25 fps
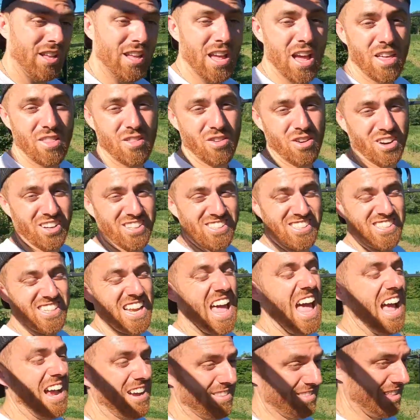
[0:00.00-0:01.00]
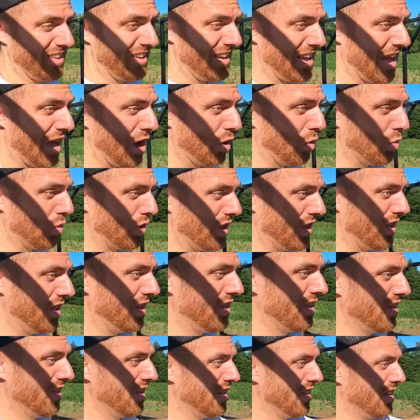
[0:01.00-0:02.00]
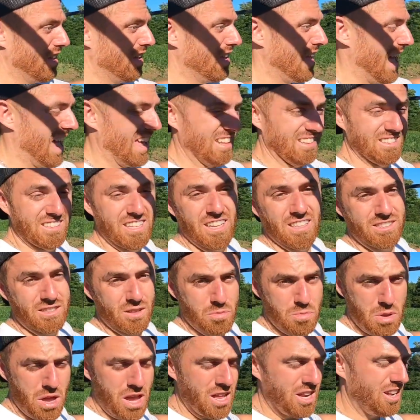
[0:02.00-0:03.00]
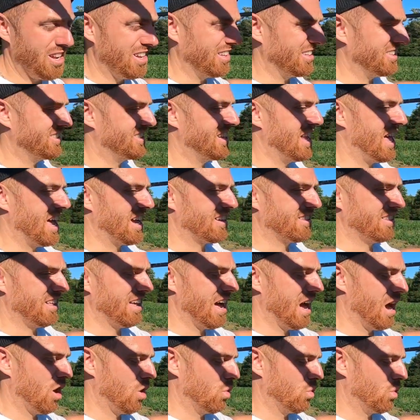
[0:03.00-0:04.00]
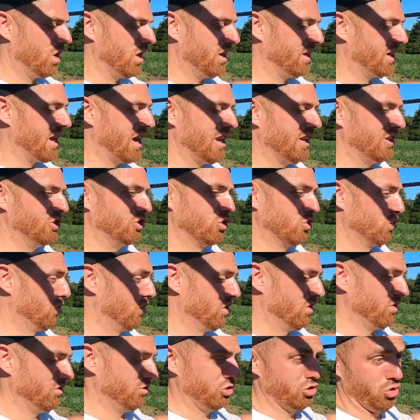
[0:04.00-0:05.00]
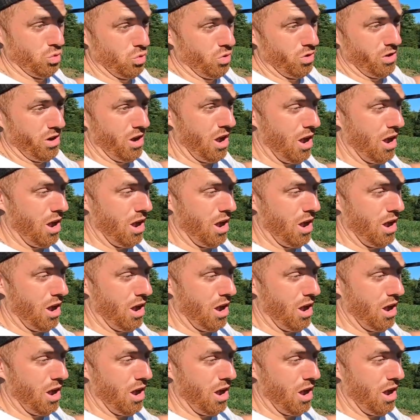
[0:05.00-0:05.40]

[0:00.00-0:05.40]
together exactly how we anticipated, exactly how we kind of drew it